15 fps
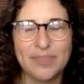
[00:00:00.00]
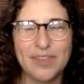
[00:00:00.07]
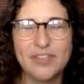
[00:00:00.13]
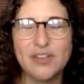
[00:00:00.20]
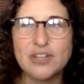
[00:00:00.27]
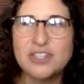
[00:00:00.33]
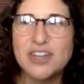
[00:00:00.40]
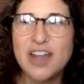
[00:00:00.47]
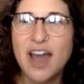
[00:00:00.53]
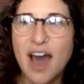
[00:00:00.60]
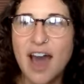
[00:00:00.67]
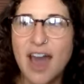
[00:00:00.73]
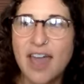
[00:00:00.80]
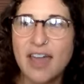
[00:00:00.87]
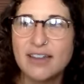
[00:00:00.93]
there's
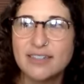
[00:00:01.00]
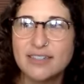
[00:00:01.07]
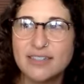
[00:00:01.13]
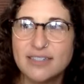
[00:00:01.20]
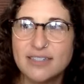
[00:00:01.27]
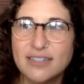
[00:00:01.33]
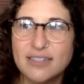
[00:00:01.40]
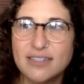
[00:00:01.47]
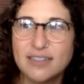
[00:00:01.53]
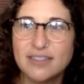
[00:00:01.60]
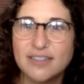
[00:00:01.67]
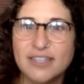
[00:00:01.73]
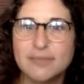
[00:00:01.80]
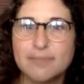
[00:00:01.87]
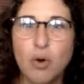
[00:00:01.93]
not
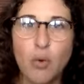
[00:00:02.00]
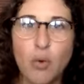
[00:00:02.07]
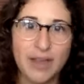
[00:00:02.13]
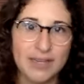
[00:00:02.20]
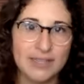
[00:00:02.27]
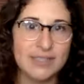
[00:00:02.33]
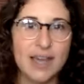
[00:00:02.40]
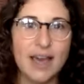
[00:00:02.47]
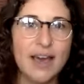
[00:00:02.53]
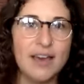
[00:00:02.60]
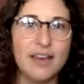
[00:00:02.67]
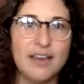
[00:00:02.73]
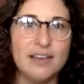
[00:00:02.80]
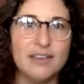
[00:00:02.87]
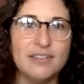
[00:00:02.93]
this point
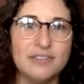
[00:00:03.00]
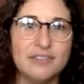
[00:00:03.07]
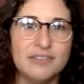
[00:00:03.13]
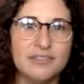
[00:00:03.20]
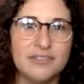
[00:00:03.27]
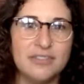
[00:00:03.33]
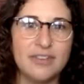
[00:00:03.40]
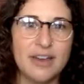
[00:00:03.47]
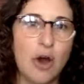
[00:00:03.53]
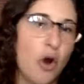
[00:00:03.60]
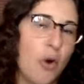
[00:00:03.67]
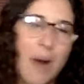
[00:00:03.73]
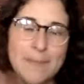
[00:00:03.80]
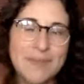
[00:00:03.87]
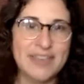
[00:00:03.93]
of oh
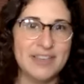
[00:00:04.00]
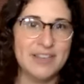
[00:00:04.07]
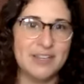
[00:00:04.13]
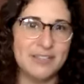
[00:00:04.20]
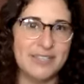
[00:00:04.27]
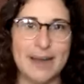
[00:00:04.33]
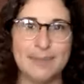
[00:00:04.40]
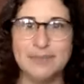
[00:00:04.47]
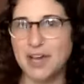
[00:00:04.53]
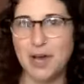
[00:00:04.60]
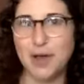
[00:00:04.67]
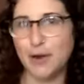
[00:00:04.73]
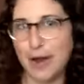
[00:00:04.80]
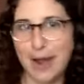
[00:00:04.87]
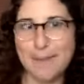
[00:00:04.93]
i'm healed and i'm
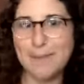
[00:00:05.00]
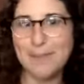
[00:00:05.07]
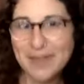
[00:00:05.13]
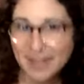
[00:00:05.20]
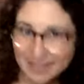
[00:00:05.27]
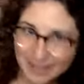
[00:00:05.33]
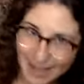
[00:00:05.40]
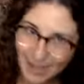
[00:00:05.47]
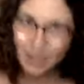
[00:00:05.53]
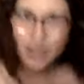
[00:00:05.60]
done and i'm like